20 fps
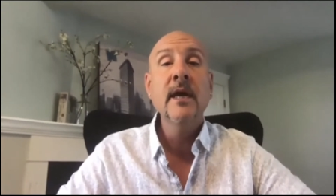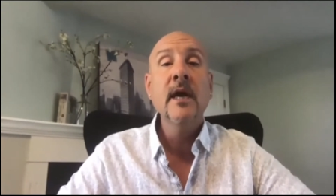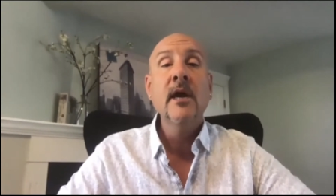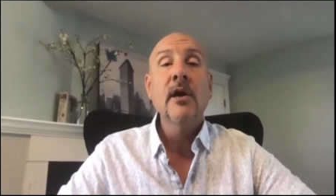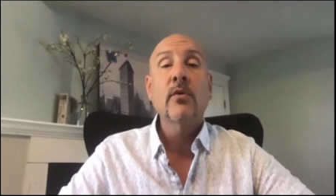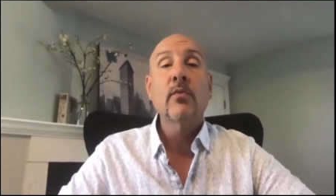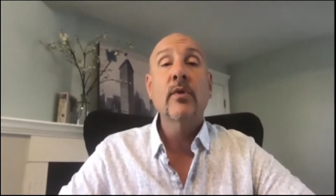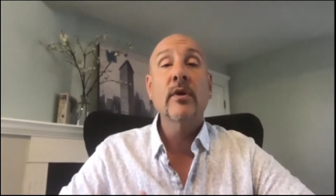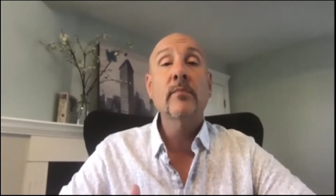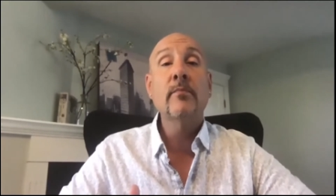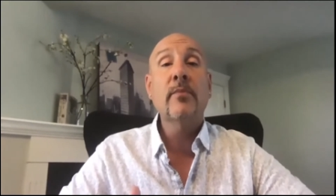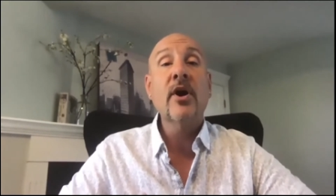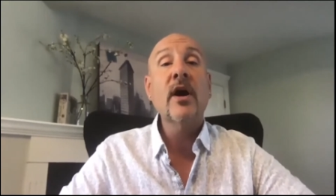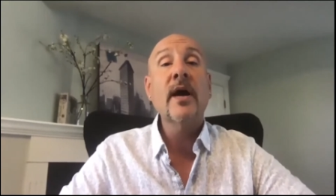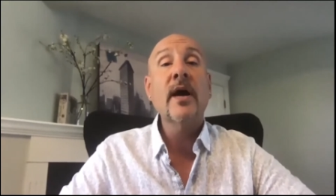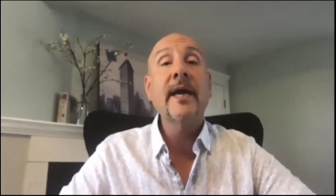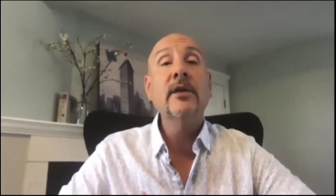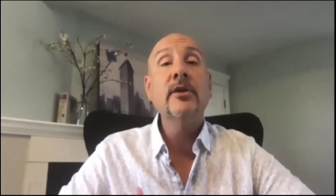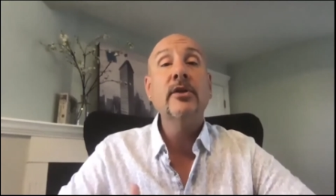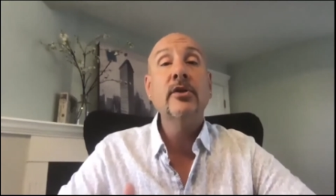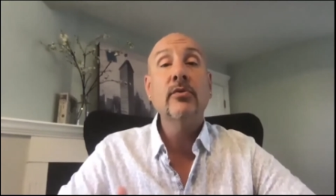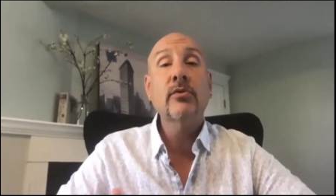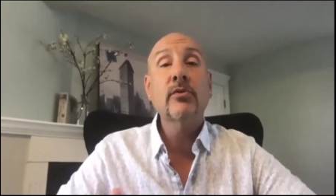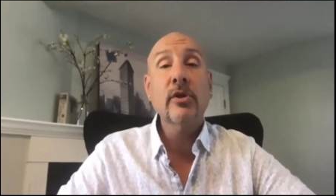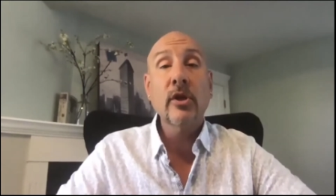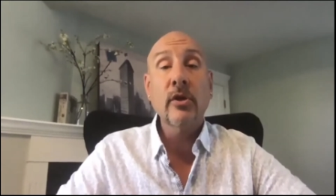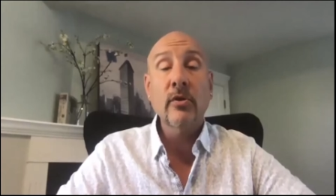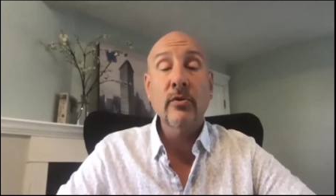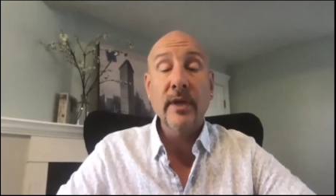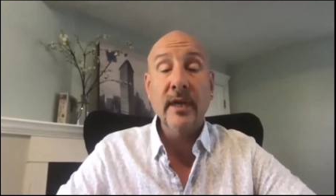we're buying new
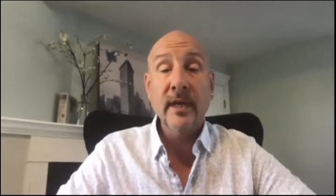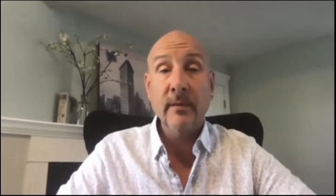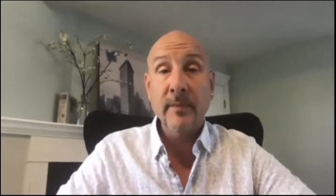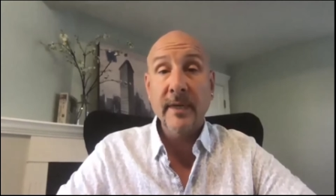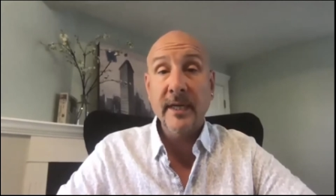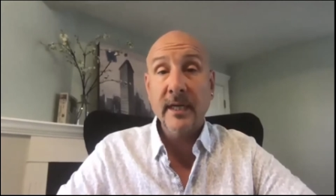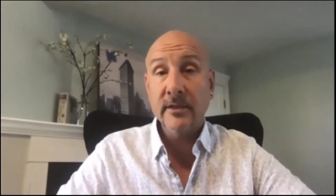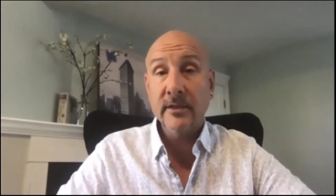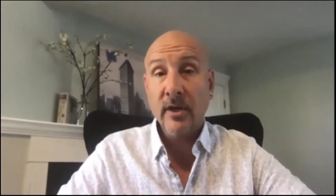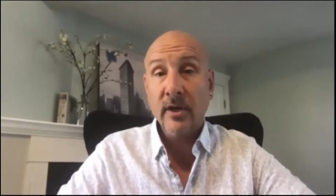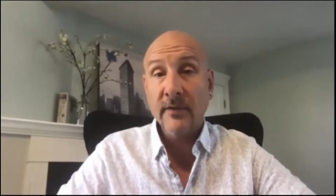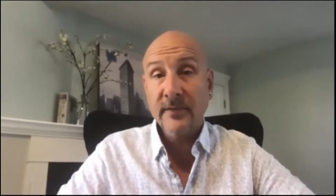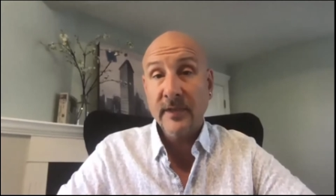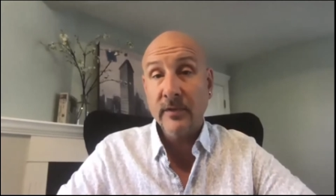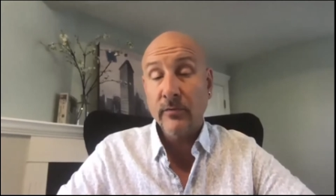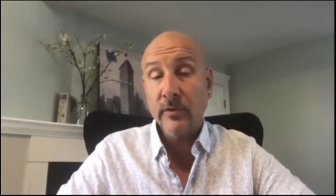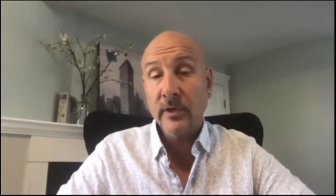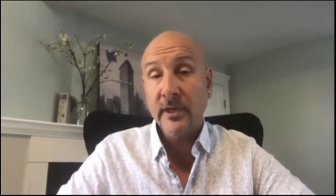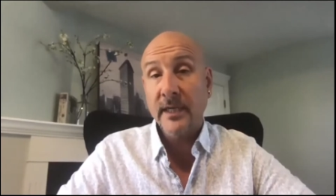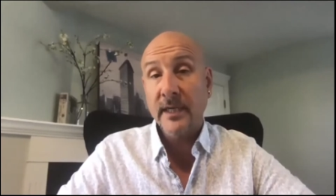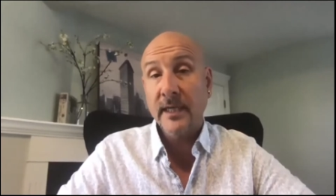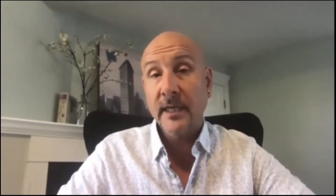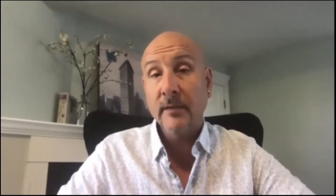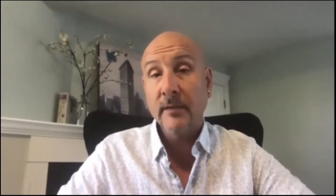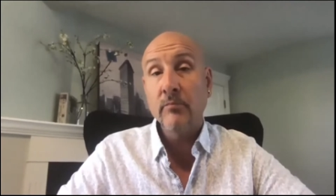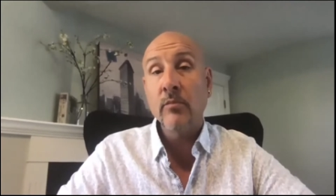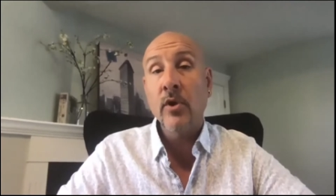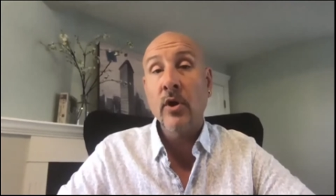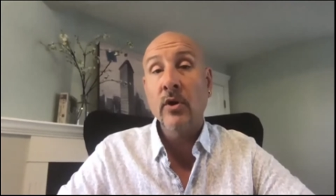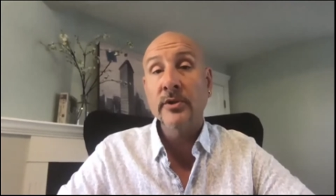clothing because often we're going to need
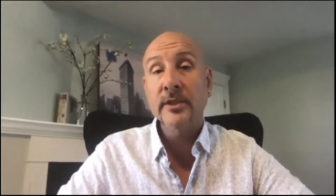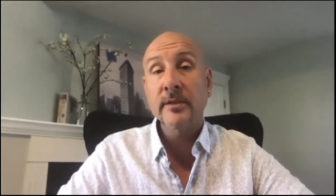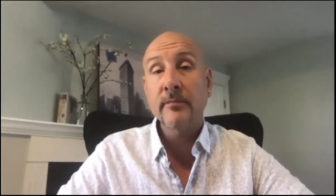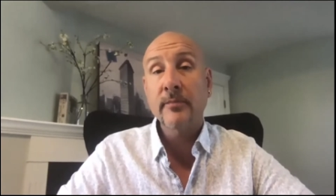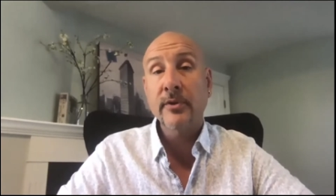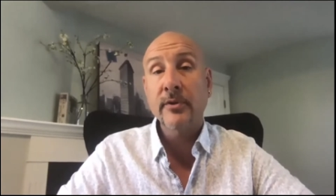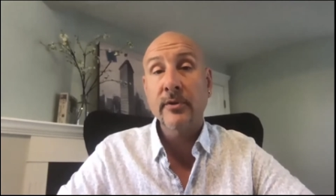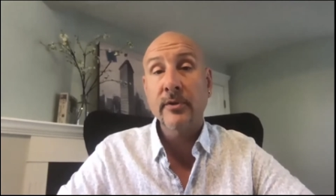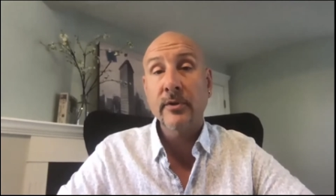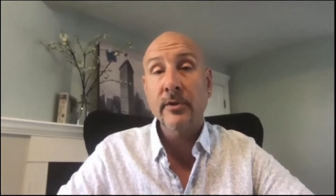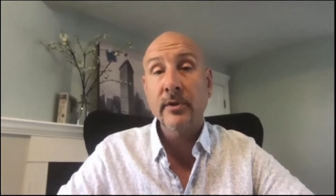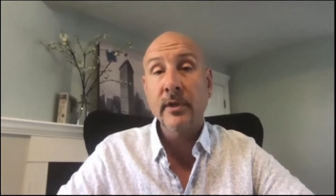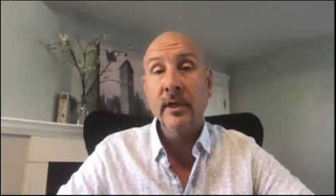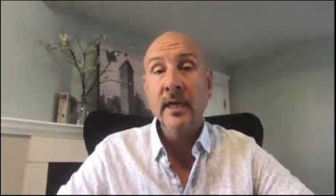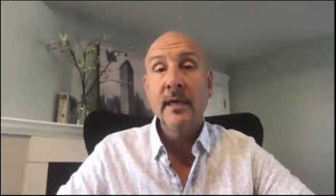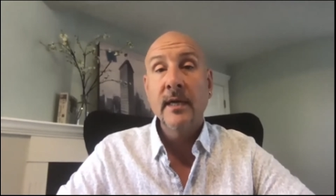multiple